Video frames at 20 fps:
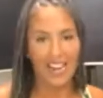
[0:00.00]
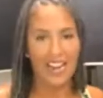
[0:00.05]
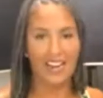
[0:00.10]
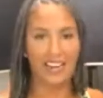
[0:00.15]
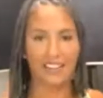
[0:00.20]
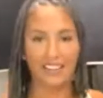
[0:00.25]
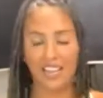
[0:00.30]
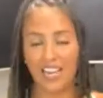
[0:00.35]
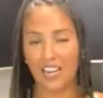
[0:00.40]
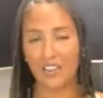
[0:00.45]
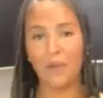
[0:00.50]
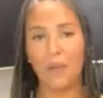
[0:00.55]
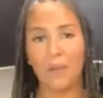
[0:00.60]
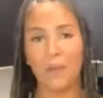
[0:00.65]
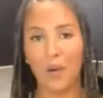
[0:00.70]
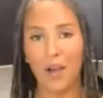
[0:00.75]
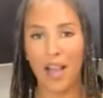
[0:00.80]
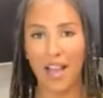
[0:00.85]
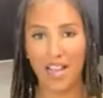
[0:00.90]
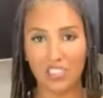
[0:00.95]
And a lot of people
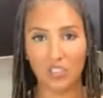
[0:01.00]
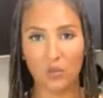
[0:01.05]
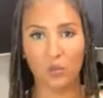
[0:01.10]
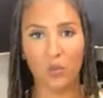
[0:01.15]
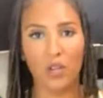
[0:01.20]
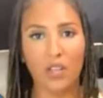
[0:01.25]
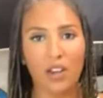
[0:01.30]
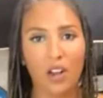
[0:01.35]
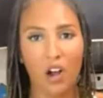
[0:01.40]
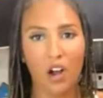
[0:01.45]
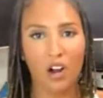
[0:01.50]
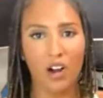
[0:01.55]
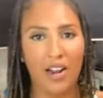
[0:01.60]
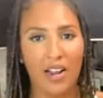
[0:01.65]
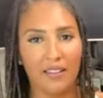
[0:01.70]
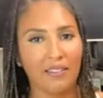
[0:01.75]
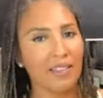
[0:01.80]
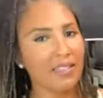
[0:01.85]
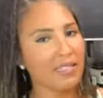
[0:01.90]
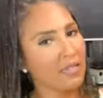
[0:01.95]
ask
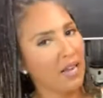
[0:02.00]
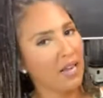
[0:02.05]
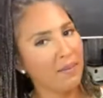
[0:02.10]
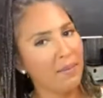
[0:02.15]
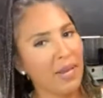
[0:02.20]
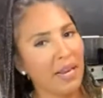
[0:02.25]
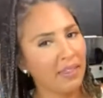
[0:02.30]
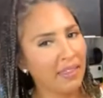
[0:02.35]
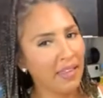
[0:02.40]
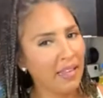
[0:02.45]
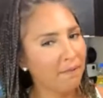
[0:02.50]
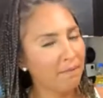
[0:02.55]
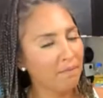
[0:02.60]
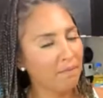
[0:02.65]
I mean, I think